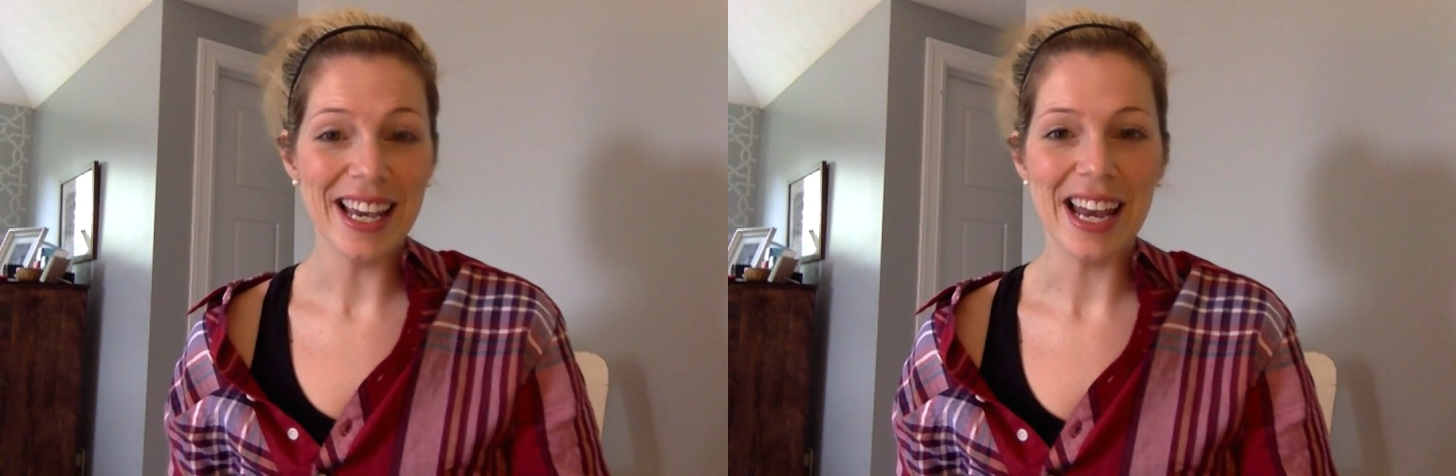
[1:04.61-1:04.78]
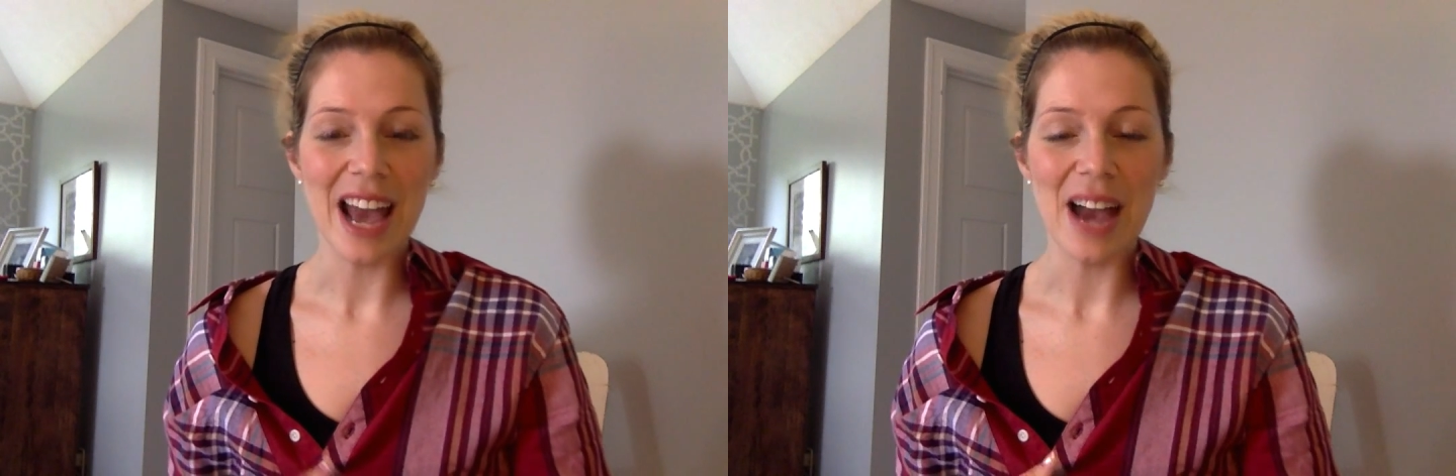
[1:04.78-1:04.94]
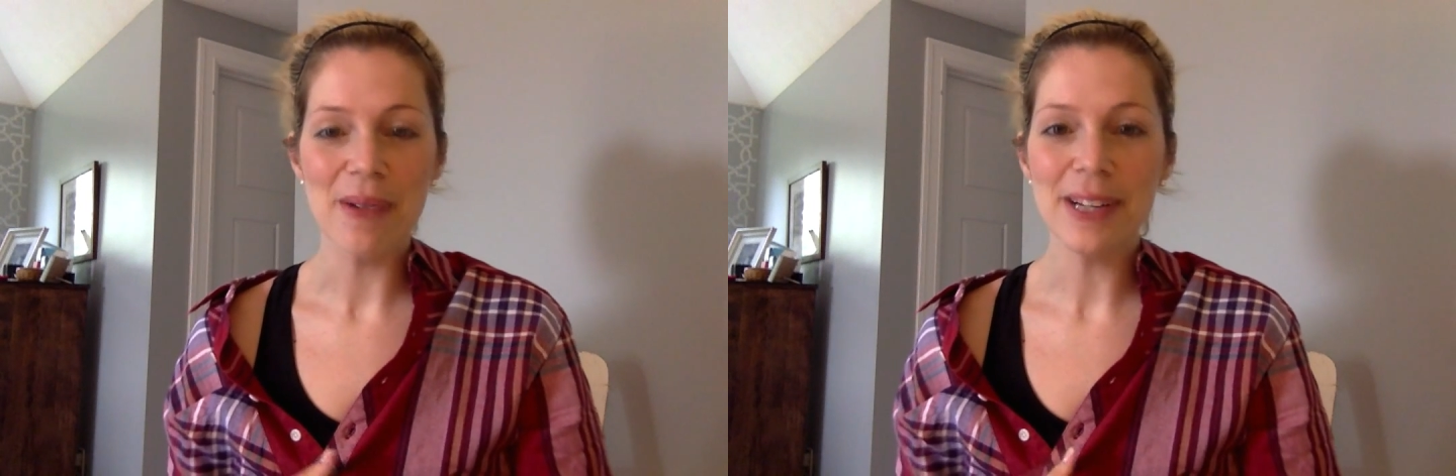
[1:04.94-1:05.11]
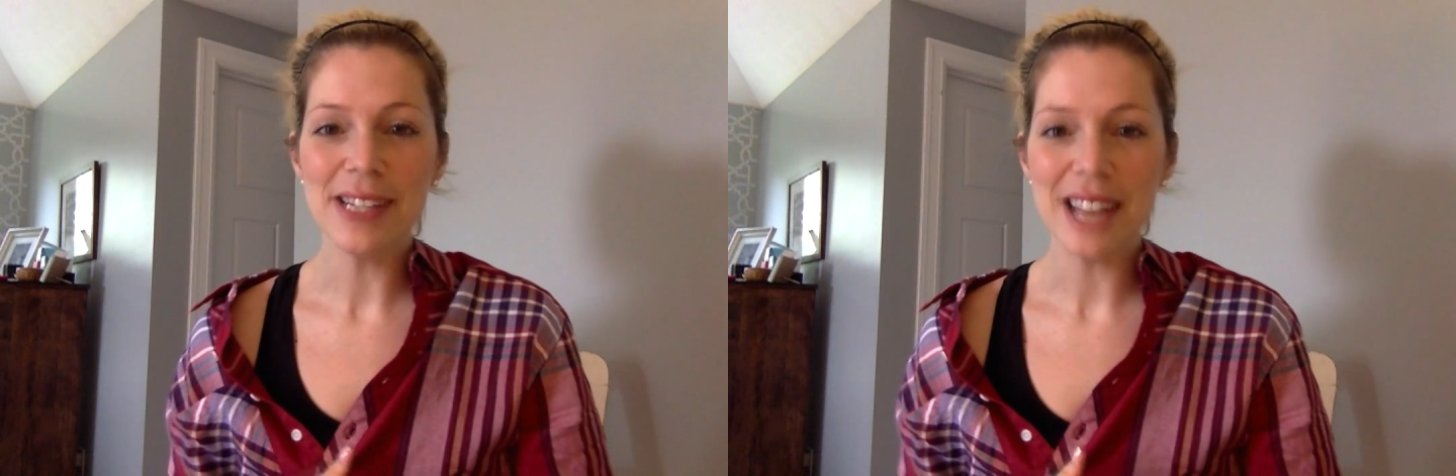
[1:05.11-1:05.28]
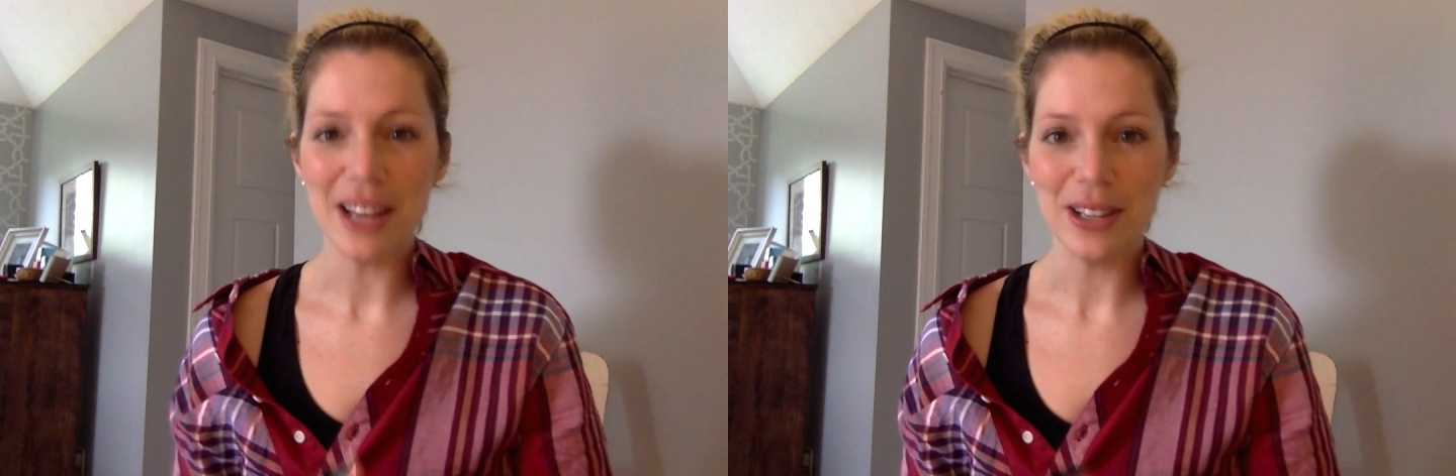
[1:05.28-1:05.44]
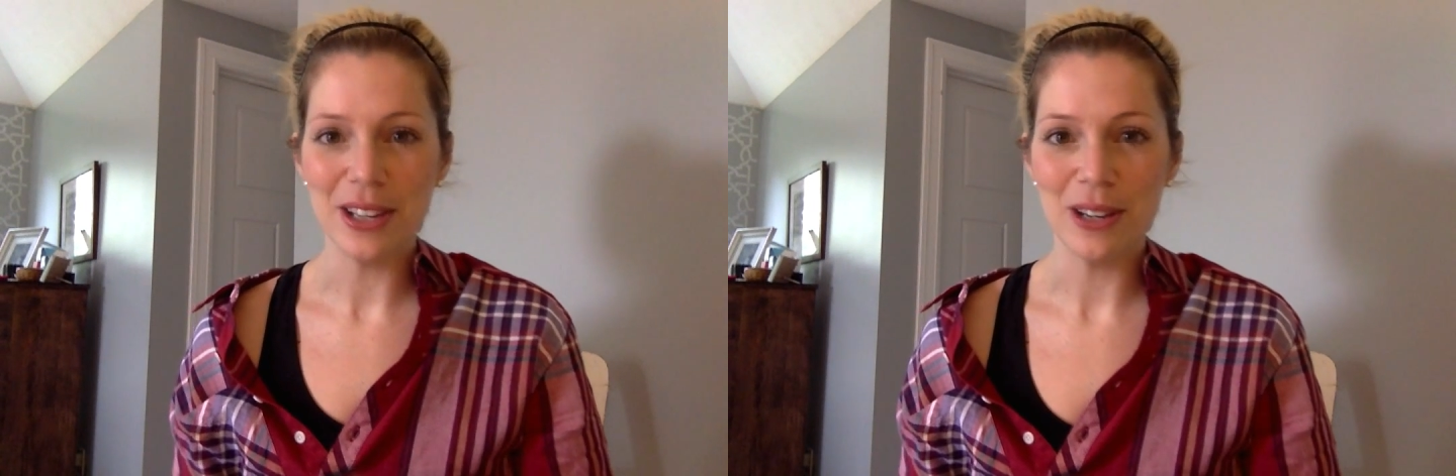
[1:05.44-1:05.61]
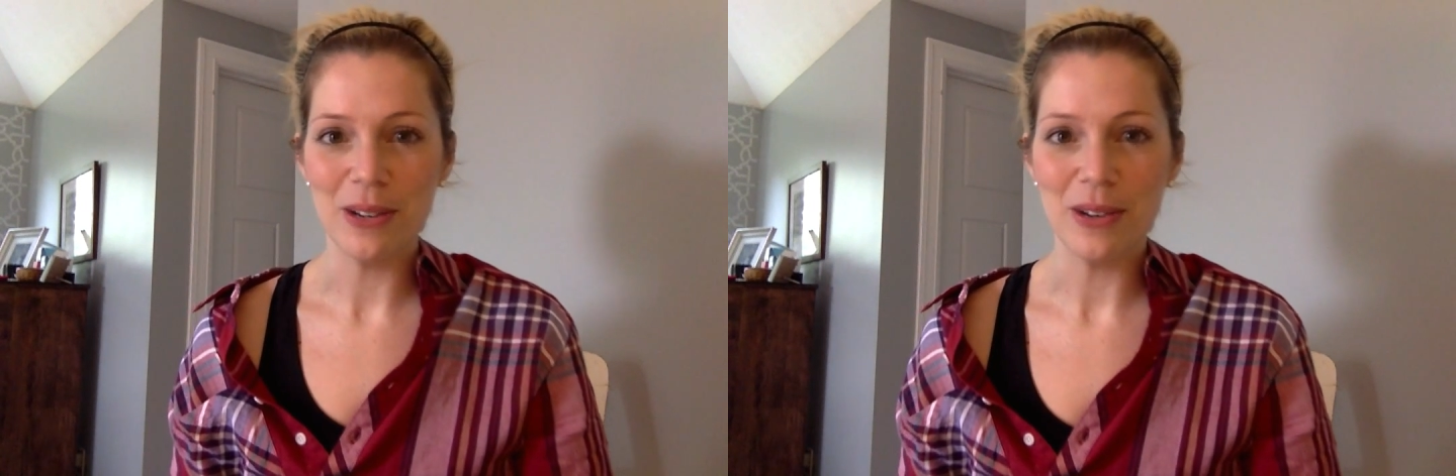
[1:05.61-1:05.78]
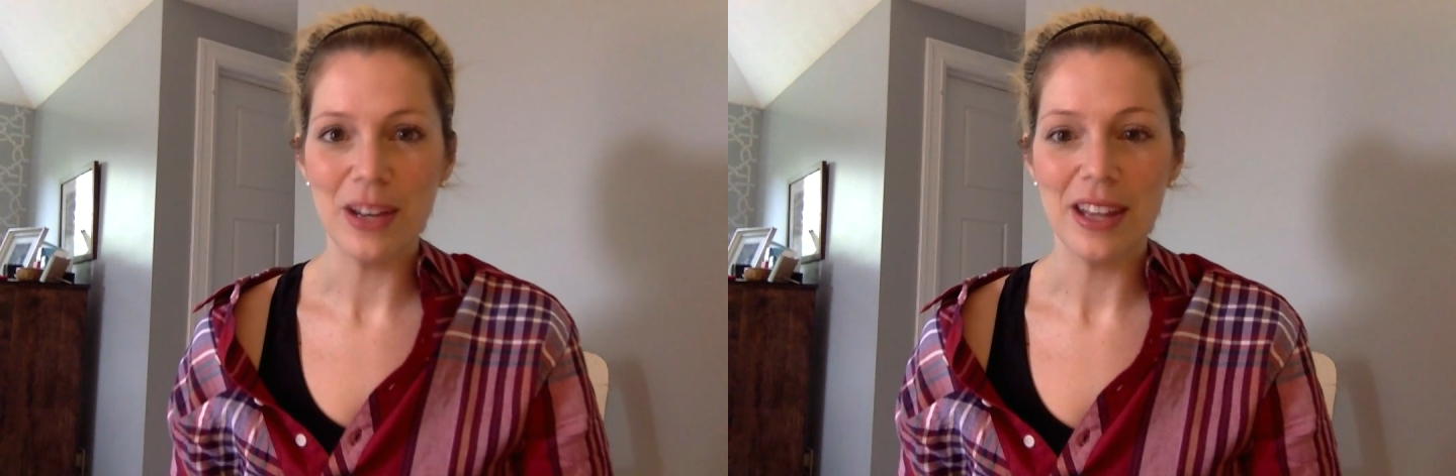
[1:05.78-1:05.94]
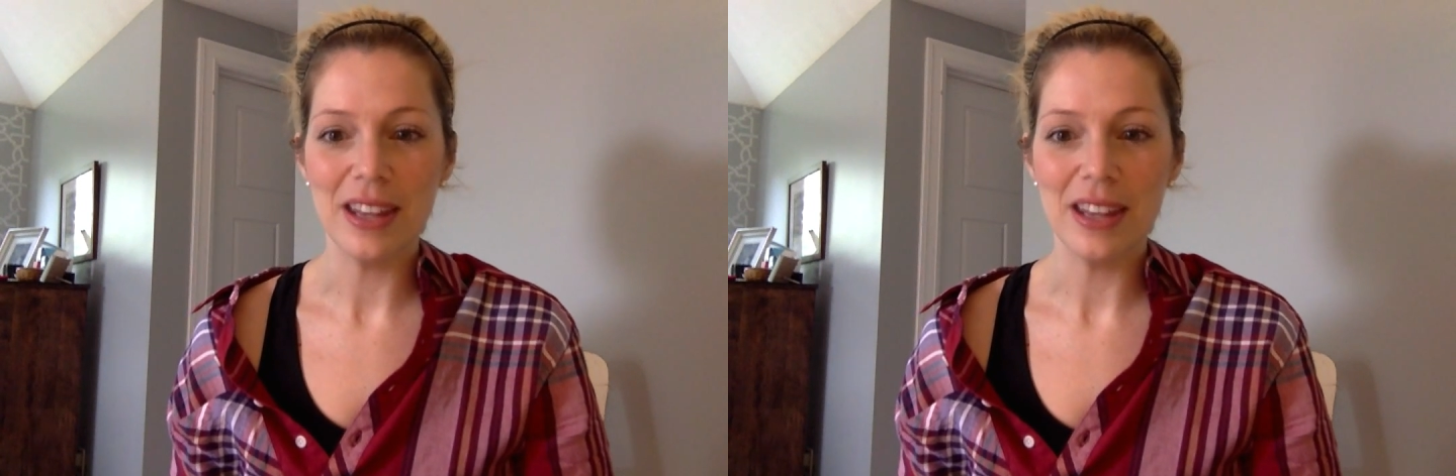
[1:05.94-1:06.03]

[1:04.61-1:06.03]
And I will tell you